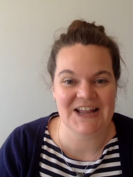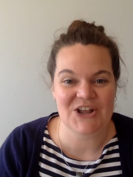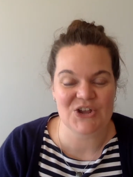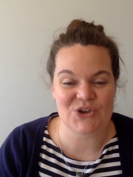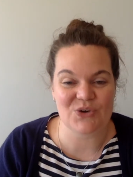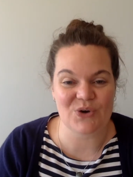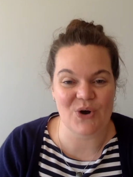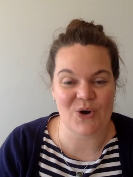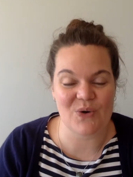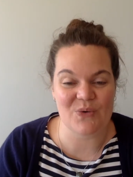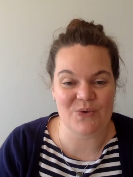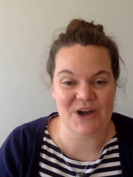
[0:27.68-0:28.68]
your
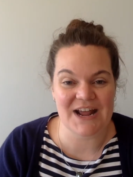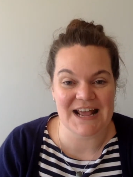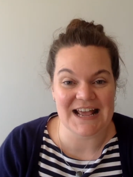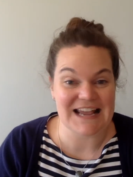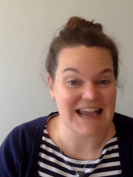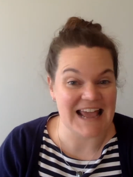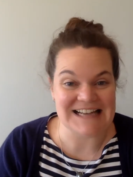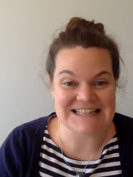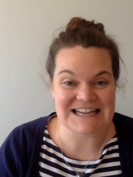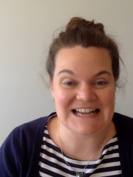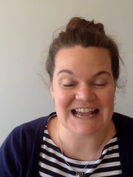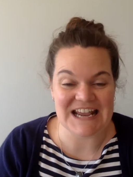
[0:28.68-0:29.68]
own
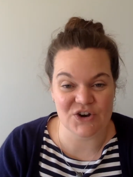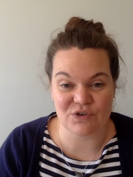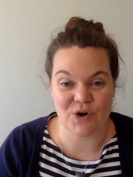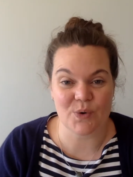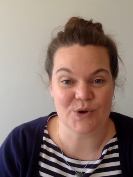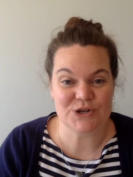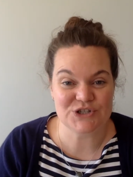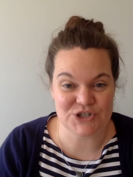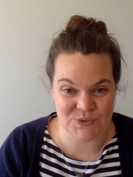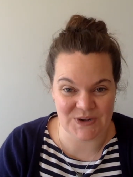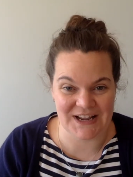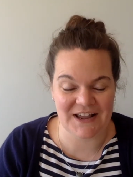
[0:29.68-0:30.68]
Celtic Hero
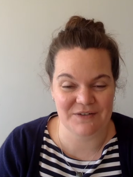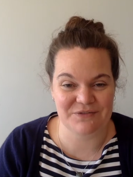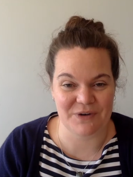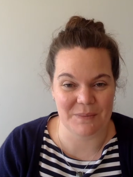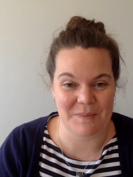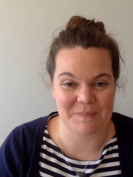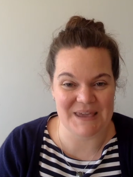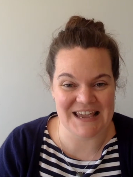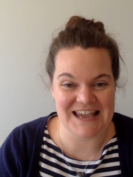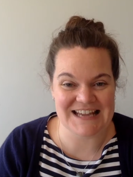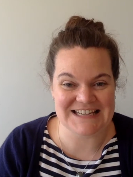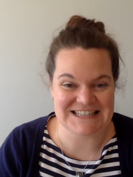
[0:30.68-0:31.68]
Tunic from a big
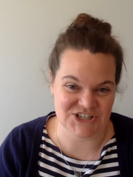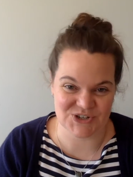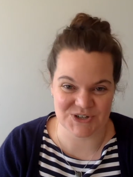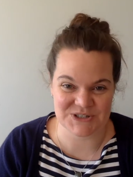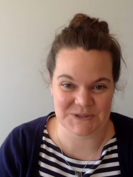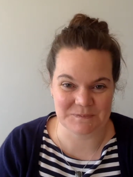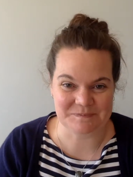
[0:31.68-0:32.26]
t-shirt.